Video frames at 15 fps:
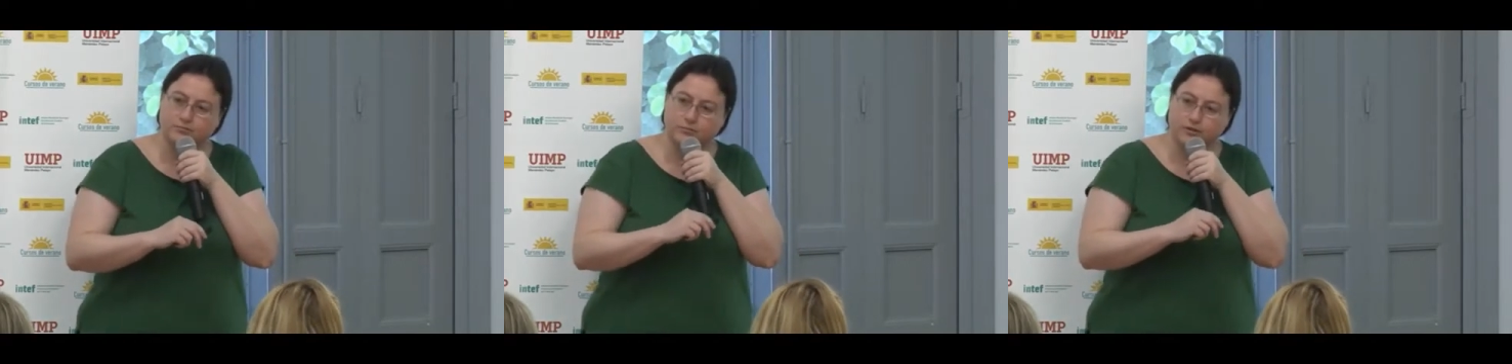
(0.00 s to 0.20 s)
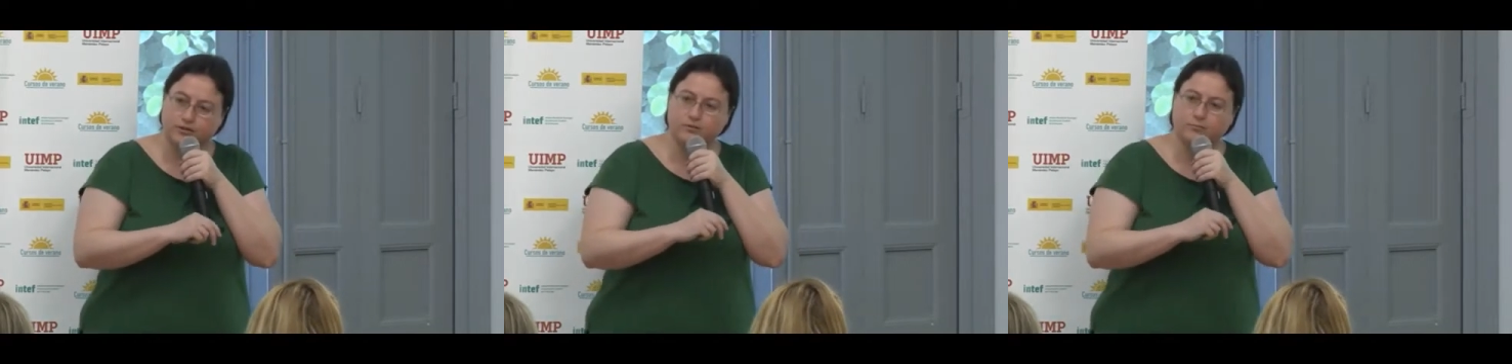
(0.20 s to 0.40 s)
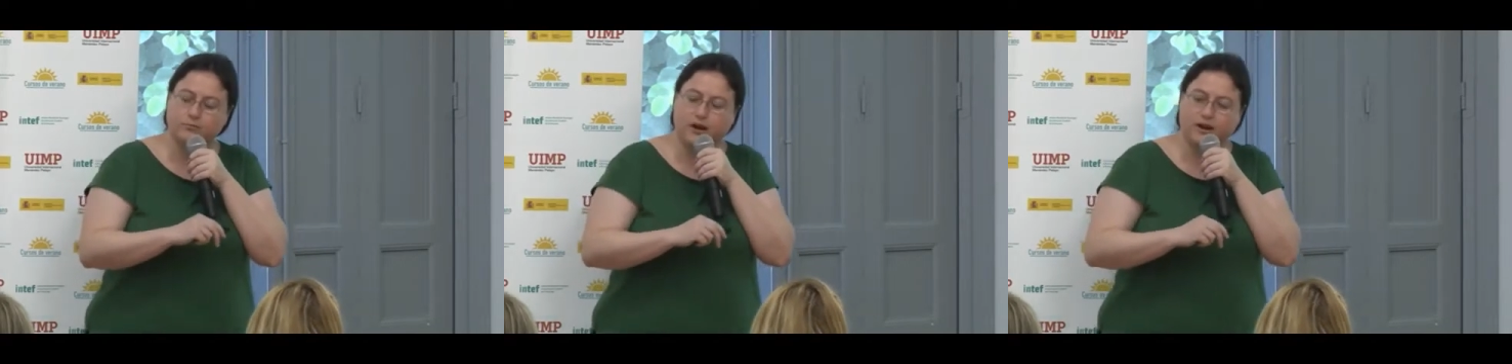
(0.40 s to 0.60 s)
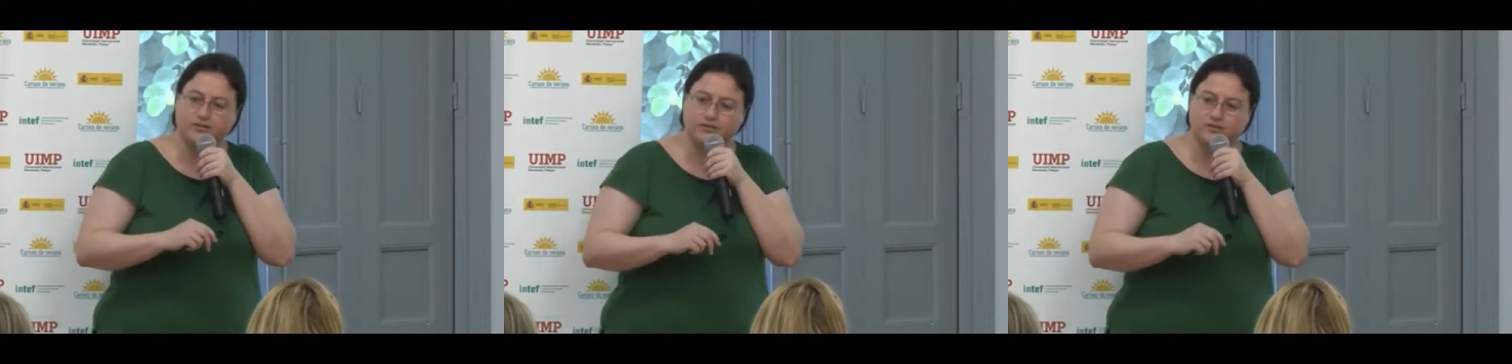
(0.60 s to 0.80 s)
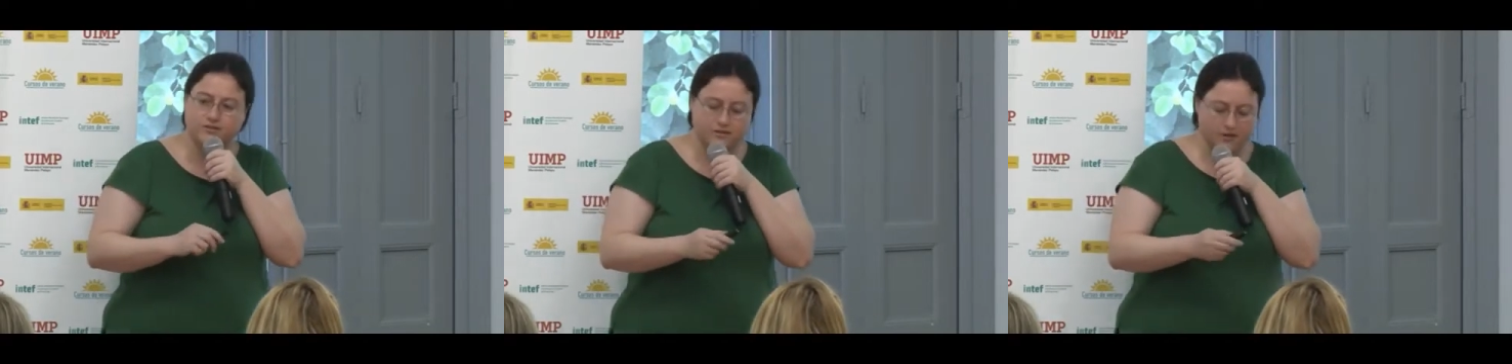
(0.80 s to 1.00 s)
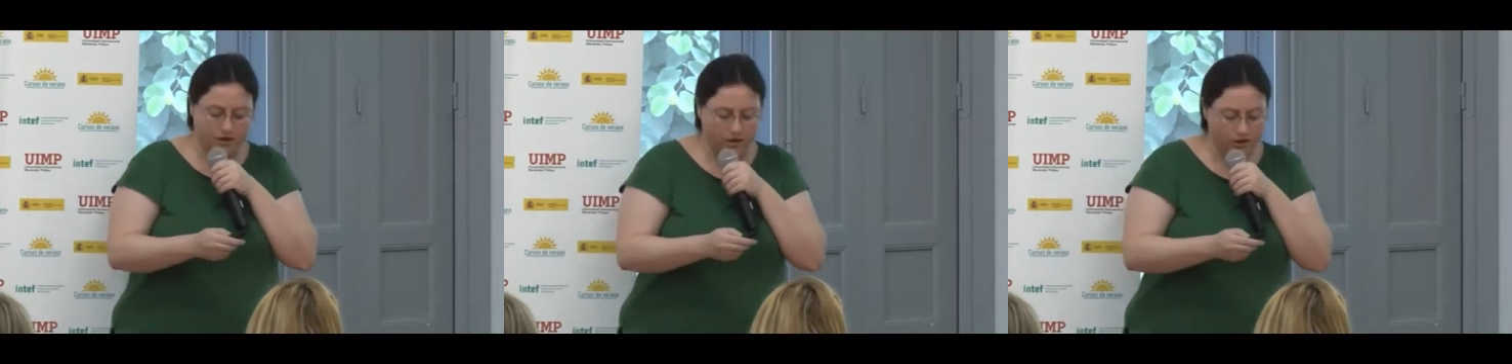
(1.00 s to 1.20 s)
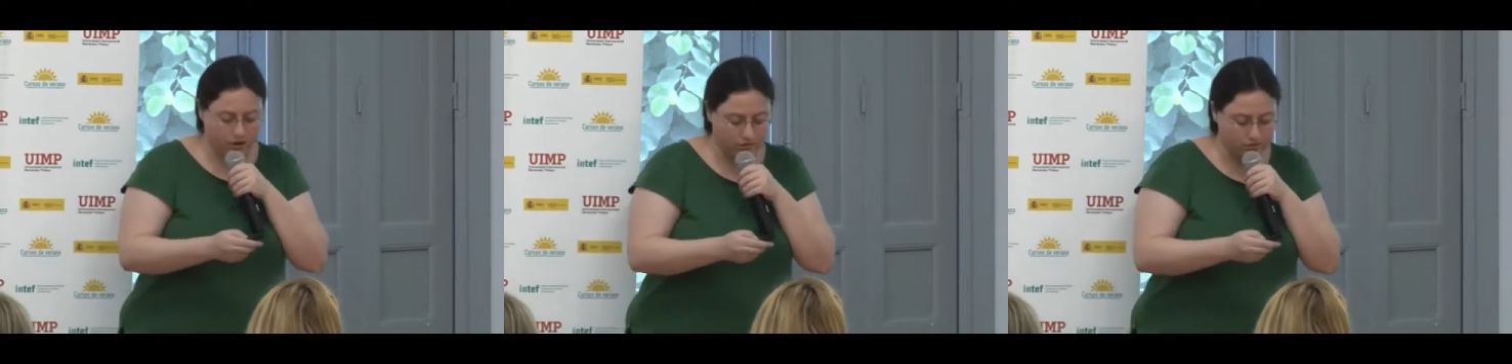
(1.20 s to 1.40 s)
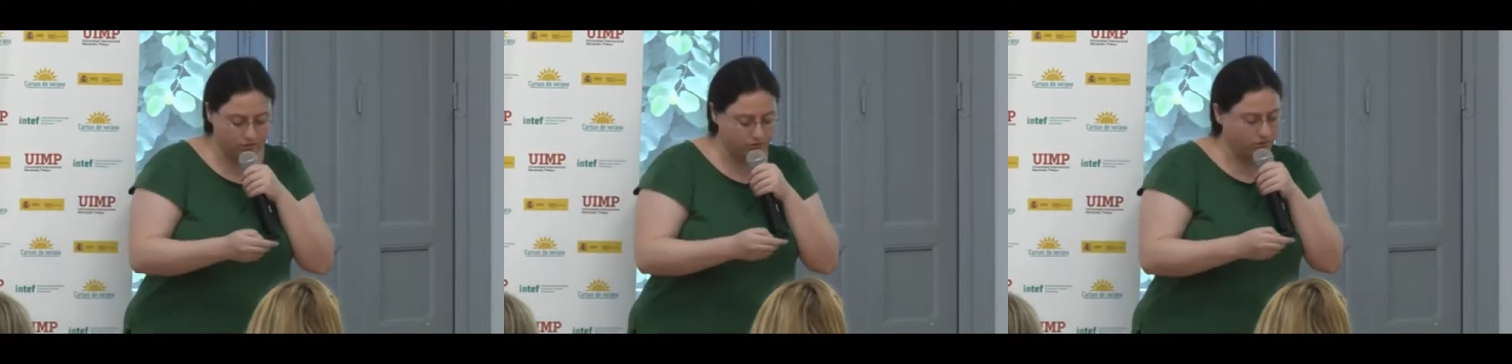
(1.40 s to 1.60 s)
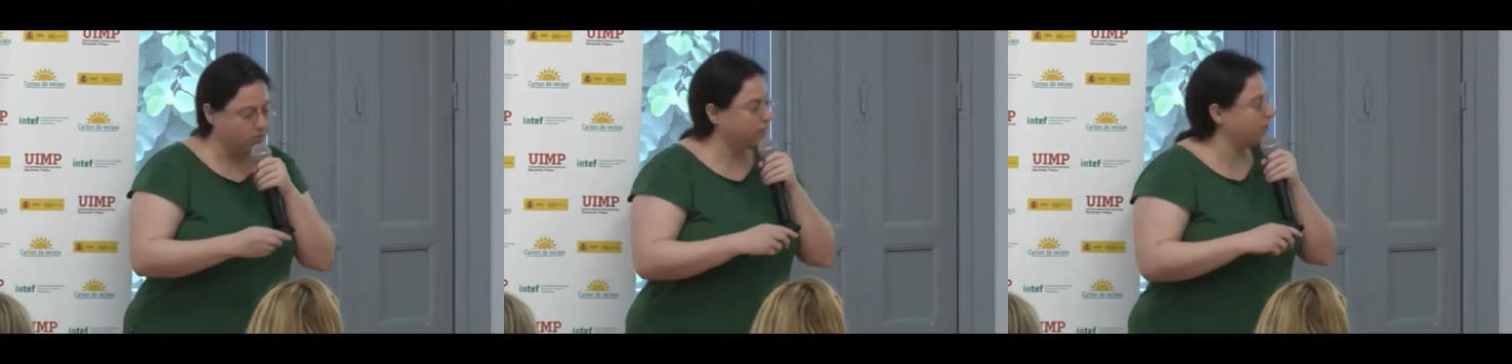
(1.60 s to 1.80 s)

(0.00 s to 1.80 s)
put into practice in your own